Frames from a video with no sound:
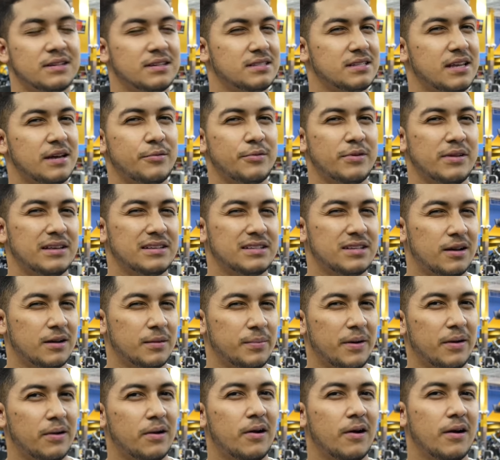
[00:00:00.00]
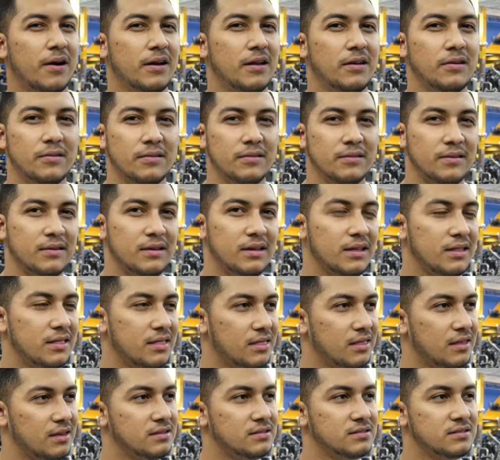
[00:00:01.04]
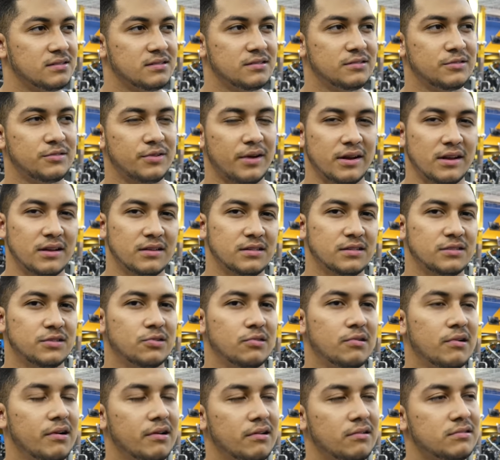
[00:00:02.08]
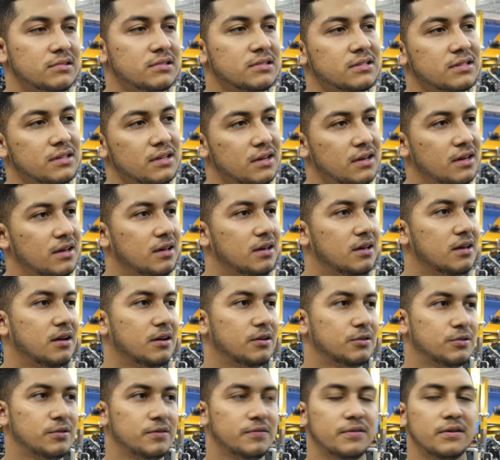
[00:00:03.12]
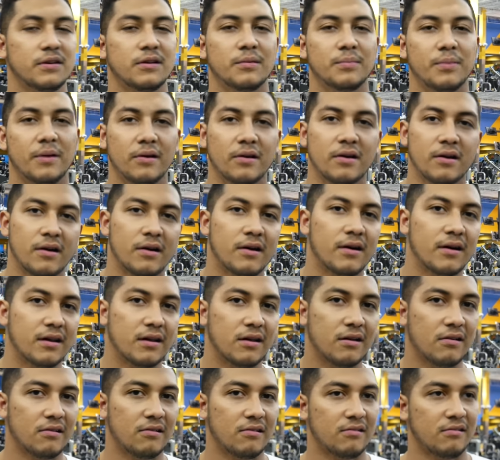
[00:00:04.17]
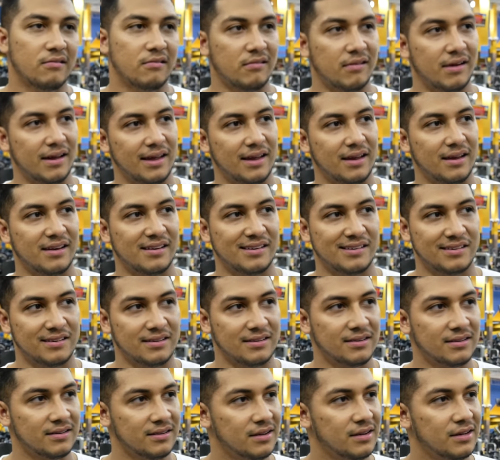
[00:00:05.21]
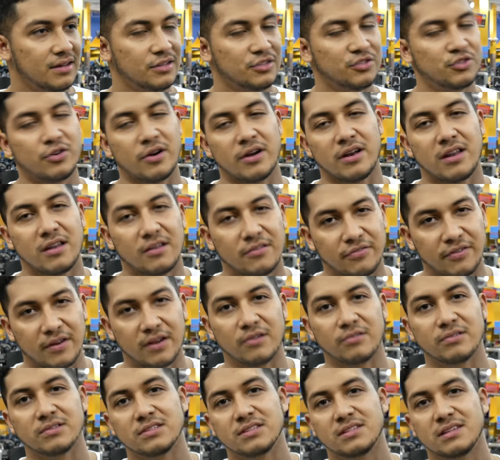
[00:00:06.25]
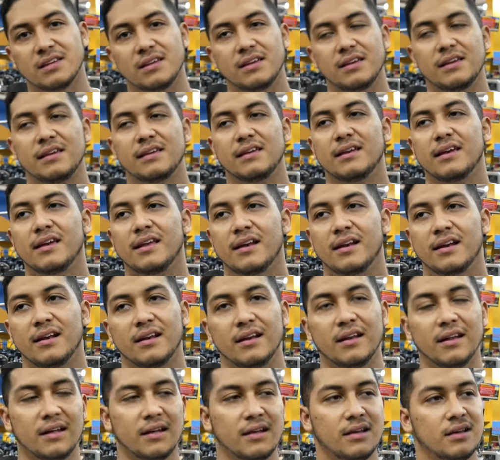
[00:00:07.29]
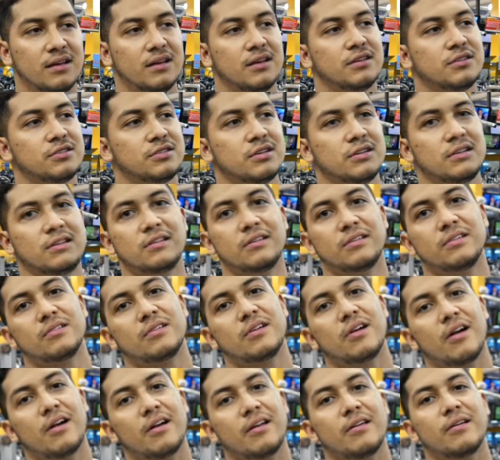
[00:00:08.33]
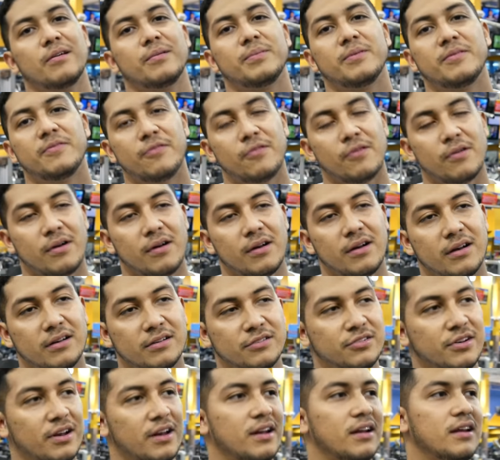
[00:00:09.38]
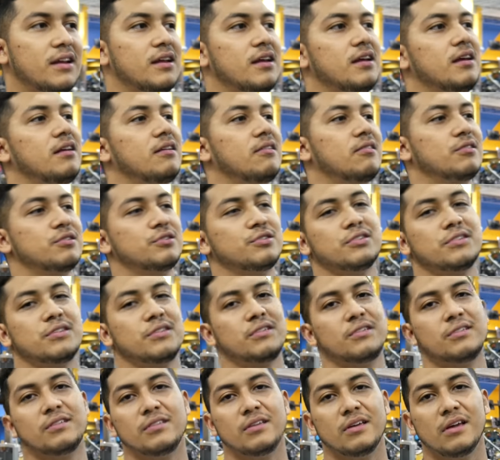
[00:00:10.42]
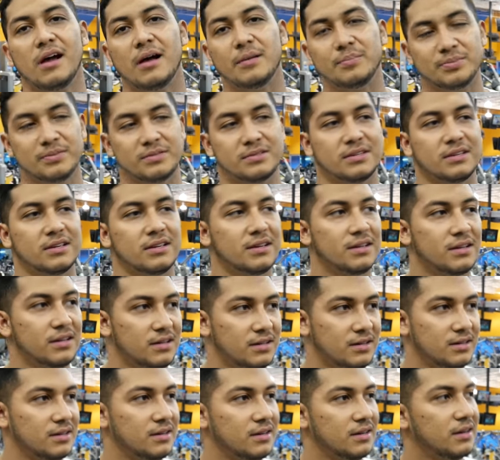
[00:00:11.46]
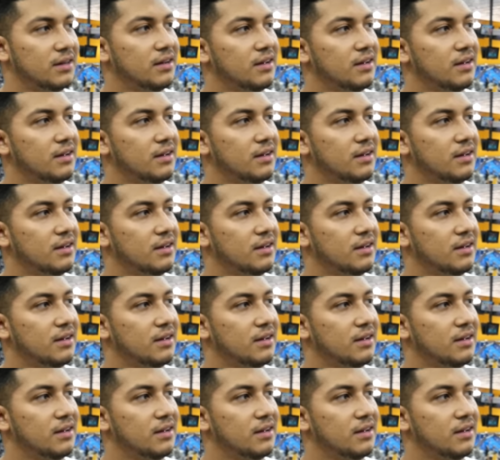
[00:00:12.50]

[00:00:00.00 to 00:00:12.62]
because I really talk about cardio in these training tutorials. I'll do a video about cardio and training frequency and should you do cardio before training or should you do the opposite and